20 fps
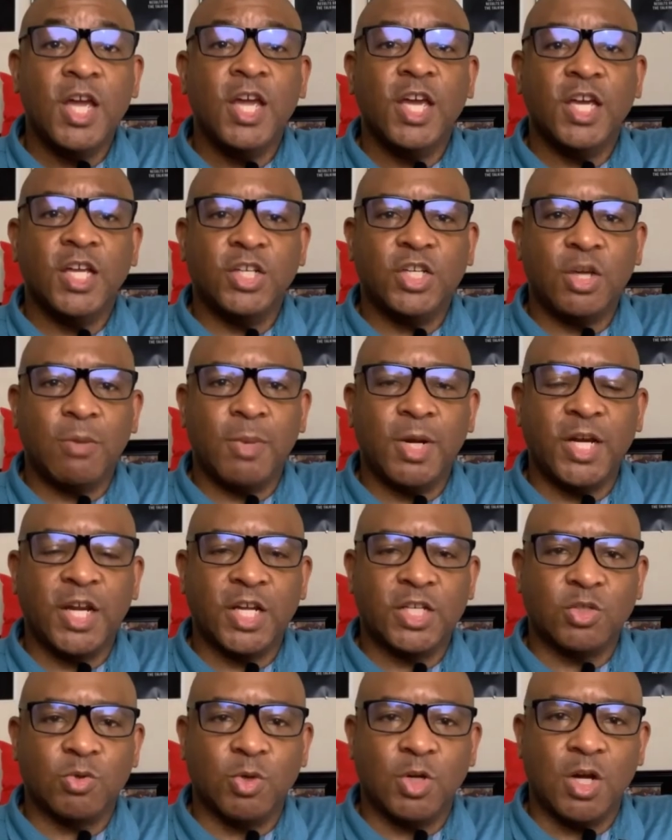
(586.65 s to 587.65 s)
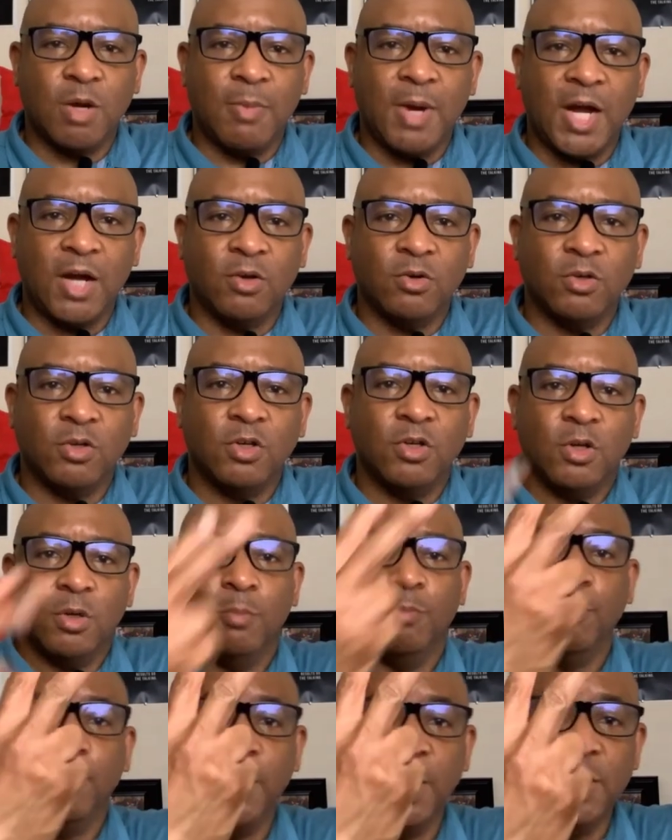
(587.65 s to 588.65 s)
Until my next one come out.
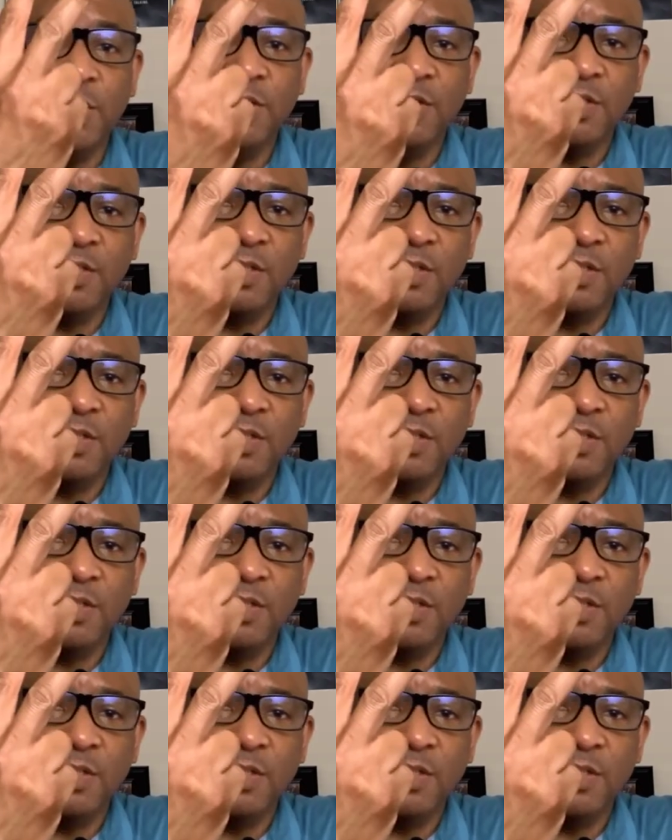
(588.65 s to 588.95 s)
Peace.